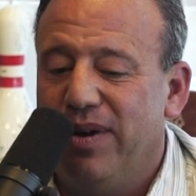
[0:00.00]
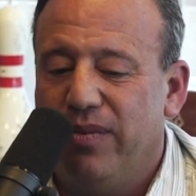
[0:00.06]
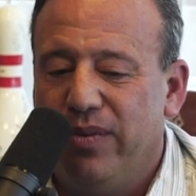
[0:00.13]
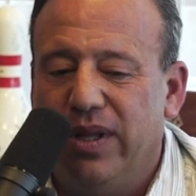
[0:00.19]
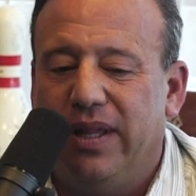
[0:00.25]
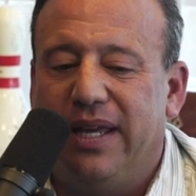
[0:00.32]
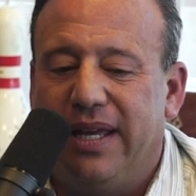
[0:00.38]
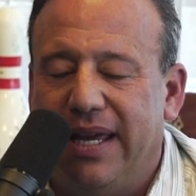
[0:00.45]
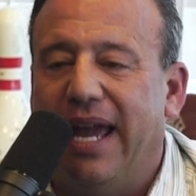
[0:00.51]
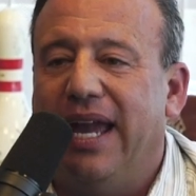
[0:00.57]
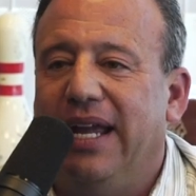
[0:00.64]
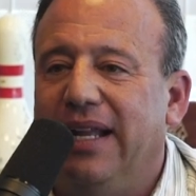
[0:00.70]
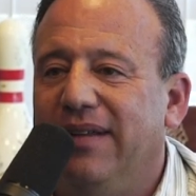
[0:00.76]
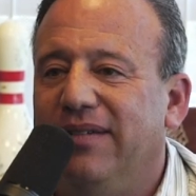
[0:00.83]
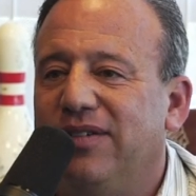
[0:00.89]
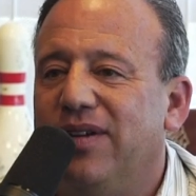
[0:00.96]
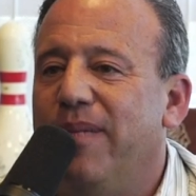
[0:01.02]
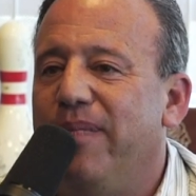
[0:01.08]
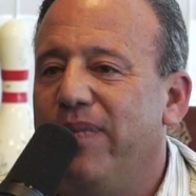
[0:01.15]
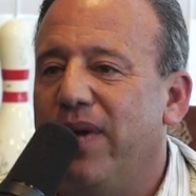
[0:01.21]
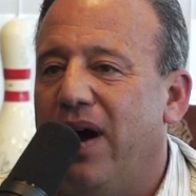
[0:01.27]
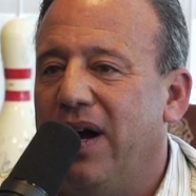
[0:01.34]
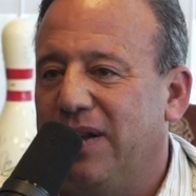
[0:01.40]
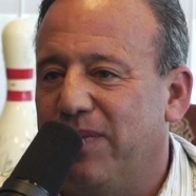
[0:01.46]
really gain some
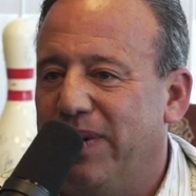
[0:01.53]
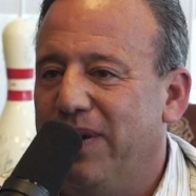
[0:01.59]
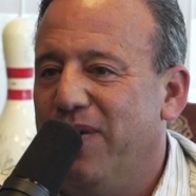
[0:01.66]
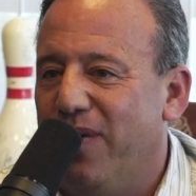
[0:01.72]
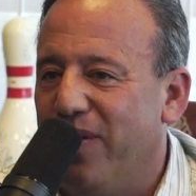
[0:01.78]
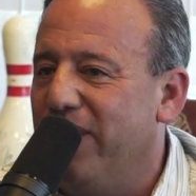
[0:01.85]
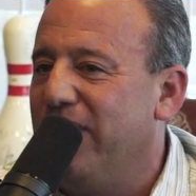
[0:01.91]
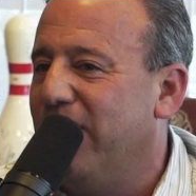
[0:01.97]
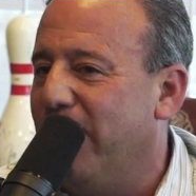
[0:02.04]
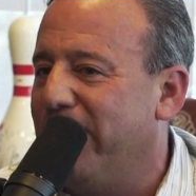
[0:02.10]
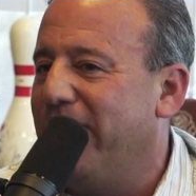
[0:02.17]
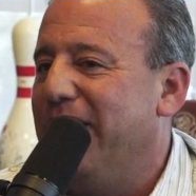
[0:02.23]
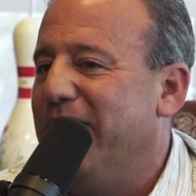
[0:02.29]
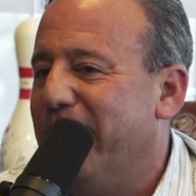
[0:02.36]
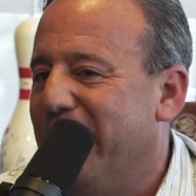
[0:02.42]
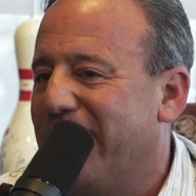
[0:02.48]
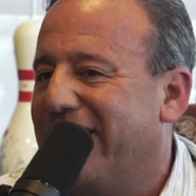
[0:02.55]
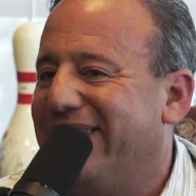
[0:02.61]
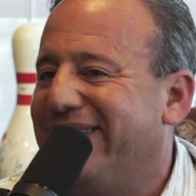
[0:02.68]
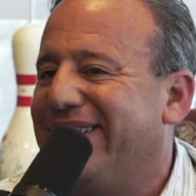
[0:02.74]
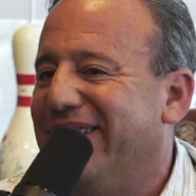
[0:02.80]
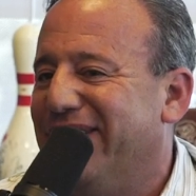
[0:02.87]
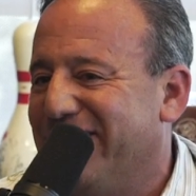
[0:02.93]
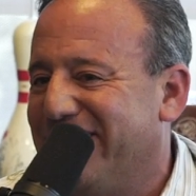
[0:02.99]
entrepreneurial playbook yeah,
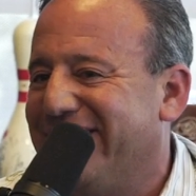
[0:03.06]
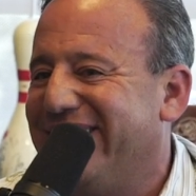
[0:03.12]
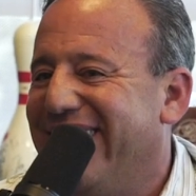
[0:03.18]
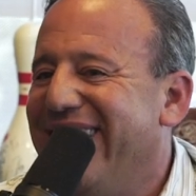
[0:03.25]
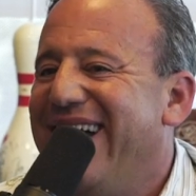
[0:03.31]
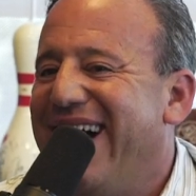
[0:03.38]
skills.